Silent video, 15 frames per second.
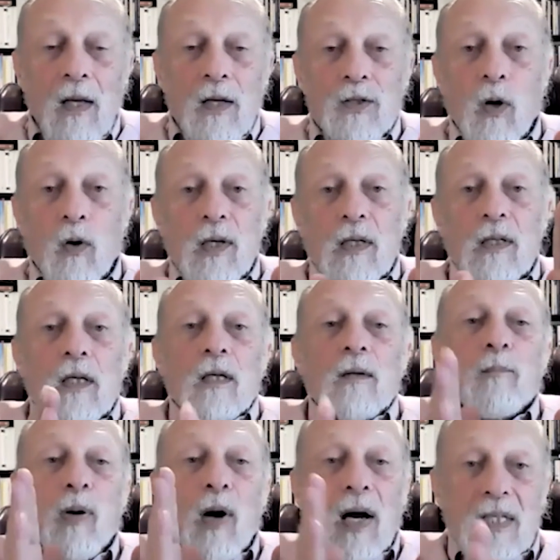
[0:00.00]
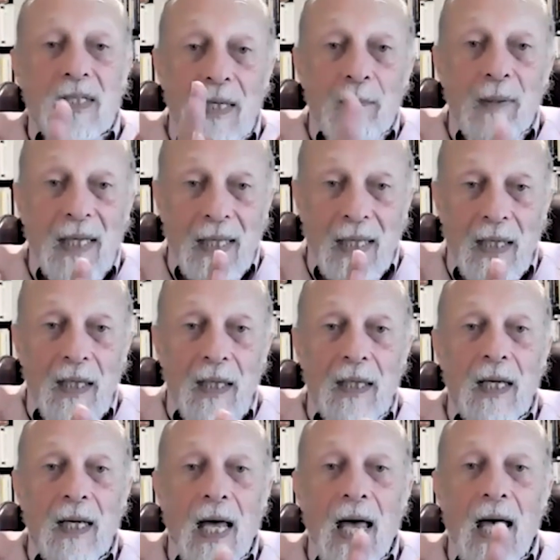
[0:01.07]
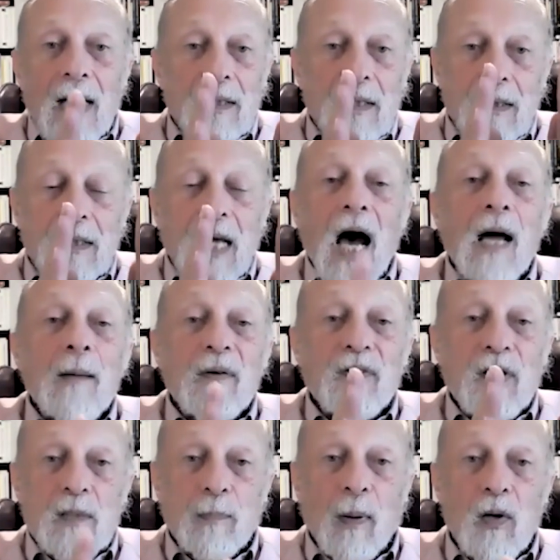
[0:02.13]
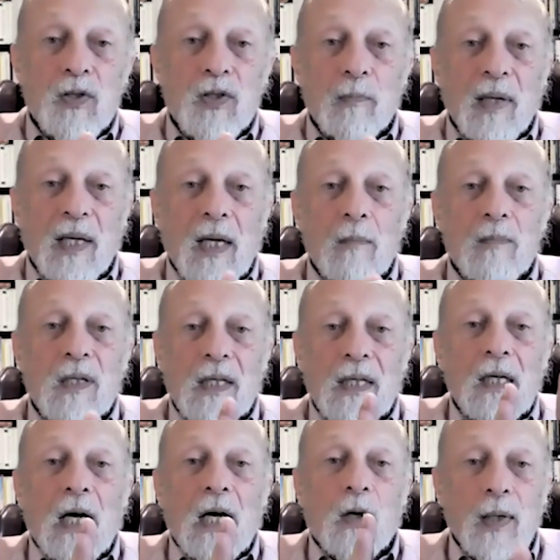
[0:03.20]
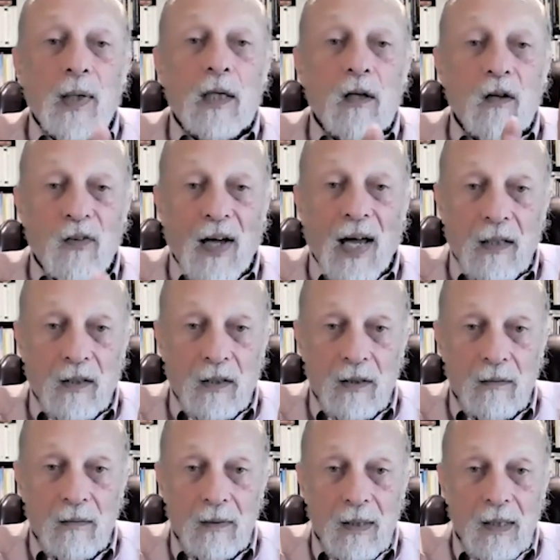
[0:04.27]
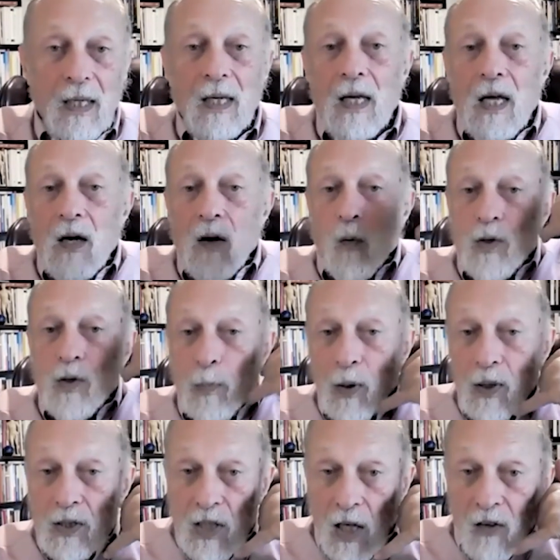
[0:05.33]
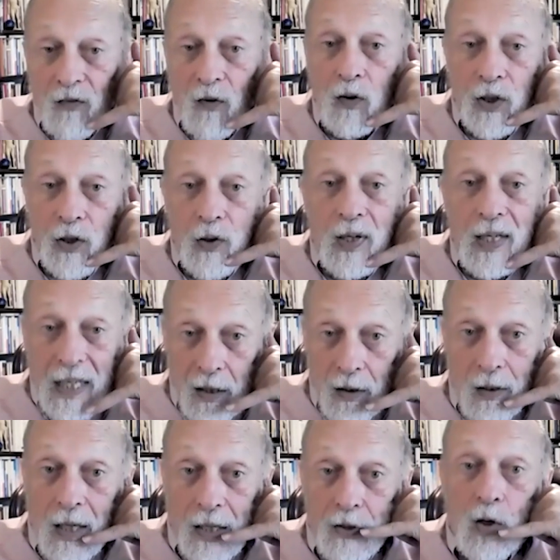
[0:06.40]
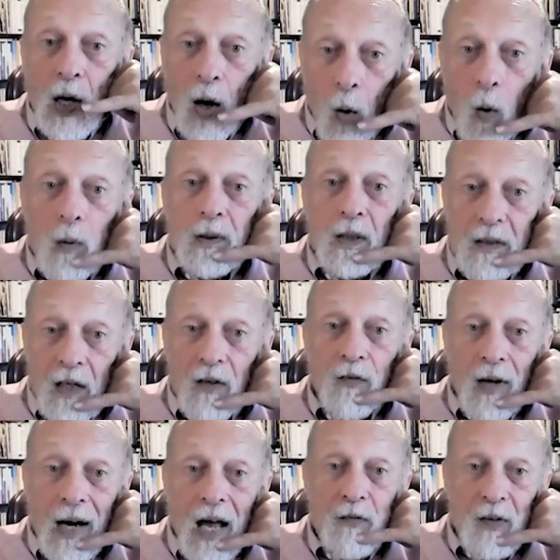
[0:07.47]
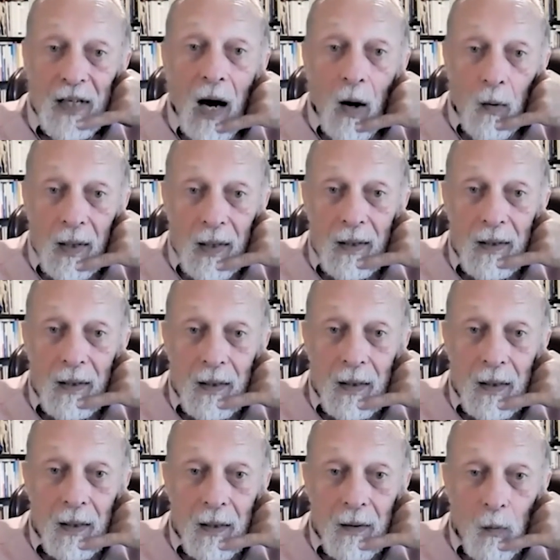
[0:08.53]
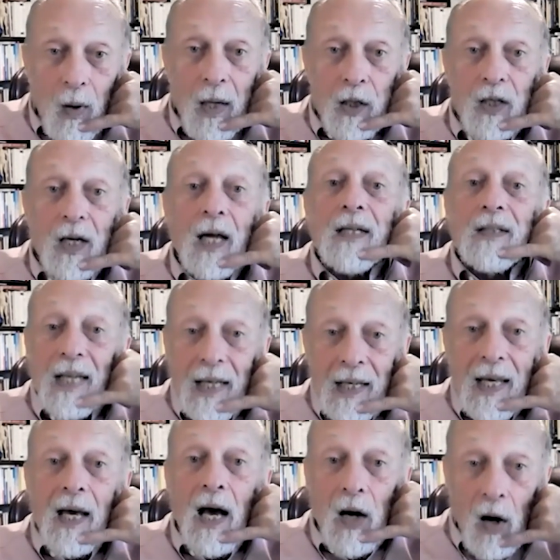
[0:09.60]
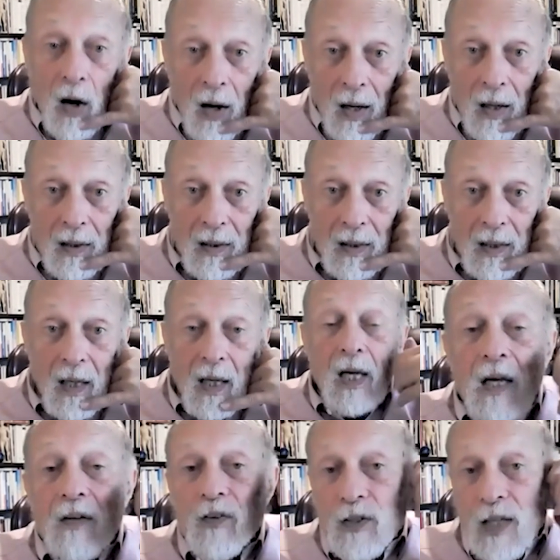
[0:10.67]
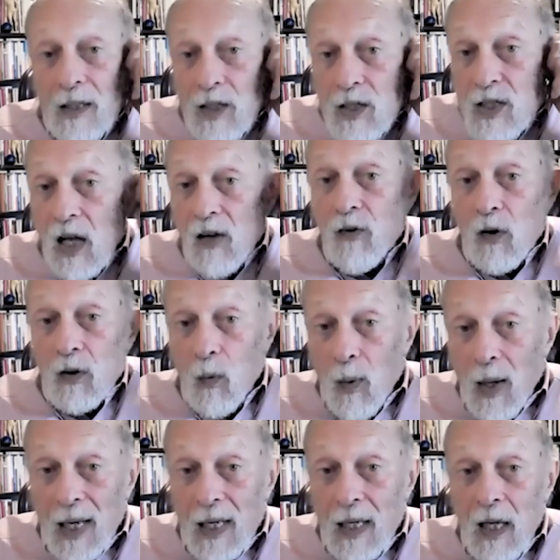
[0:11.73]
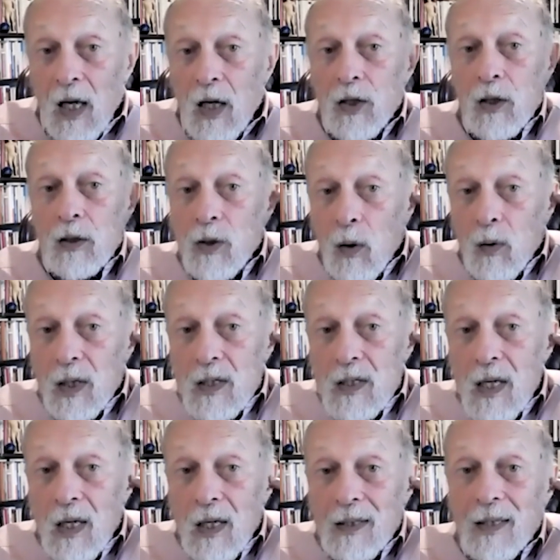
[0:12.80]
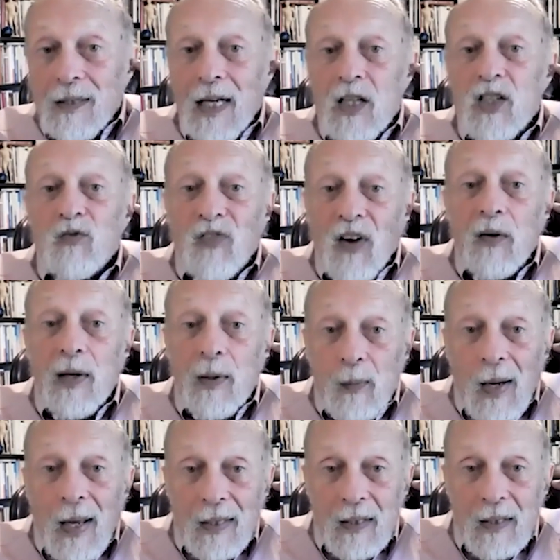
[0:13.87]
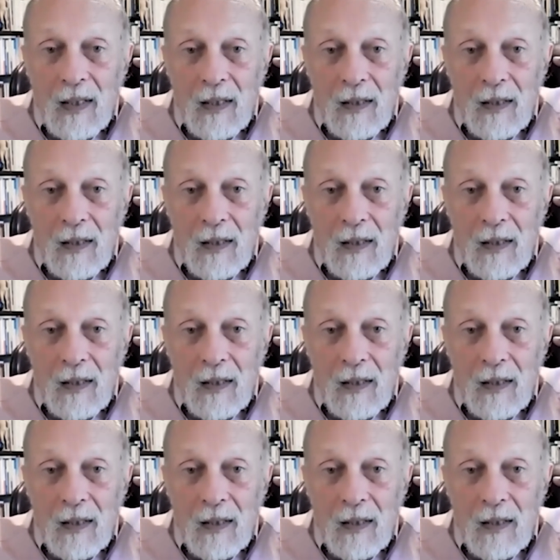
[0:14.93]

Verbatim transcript: So proximity and the time of exposure becomes a critical factor. When you put a cell phone to your ear and you hold it there for half an hour while you're taking a call, you take the cell phone away, you'll notice that it's very red.